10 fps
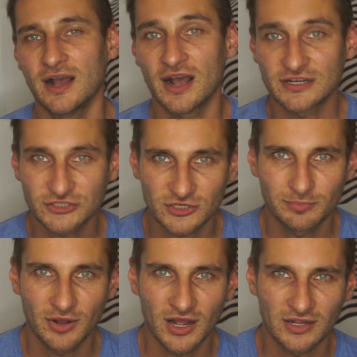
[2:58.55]
I should have
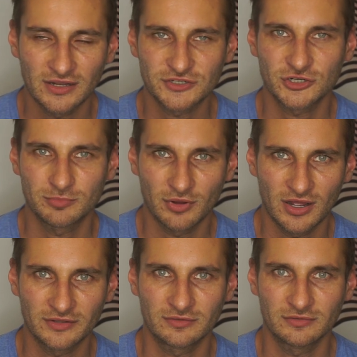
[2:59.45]

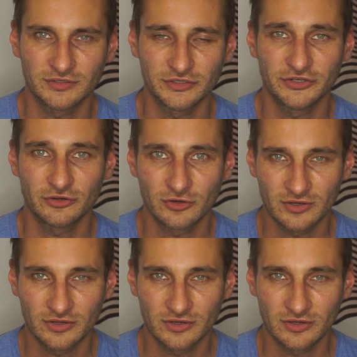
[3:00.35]
bought near